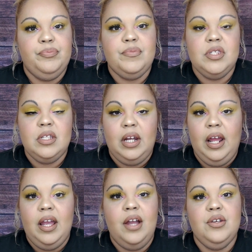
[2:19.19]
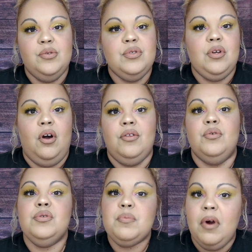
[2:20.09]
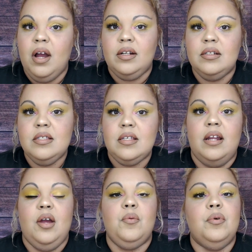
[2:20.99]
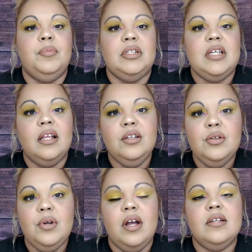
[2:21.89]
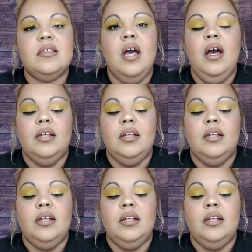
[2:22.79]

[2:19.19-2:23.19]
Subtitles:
And today I used all those products, and I will be telling you guys